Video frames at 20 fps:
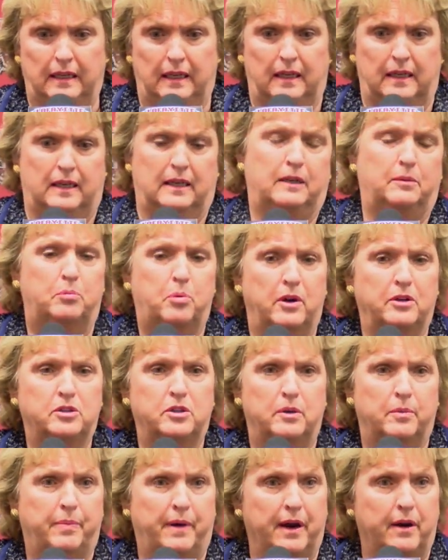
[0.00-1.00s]
uh,
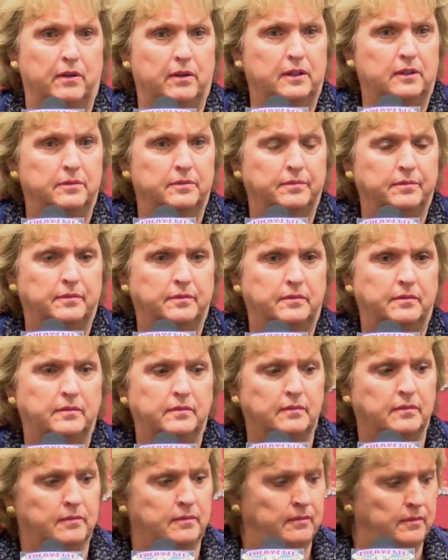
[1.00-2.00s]
President Byerly,
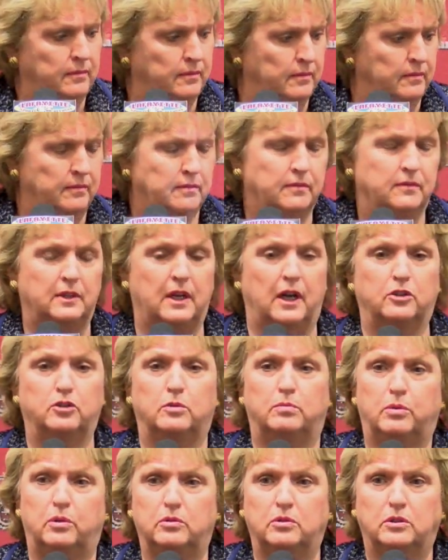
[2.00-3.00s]

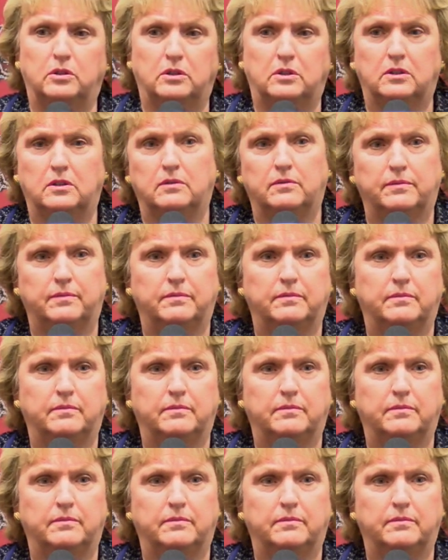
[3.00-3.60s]
Dr. Bruce,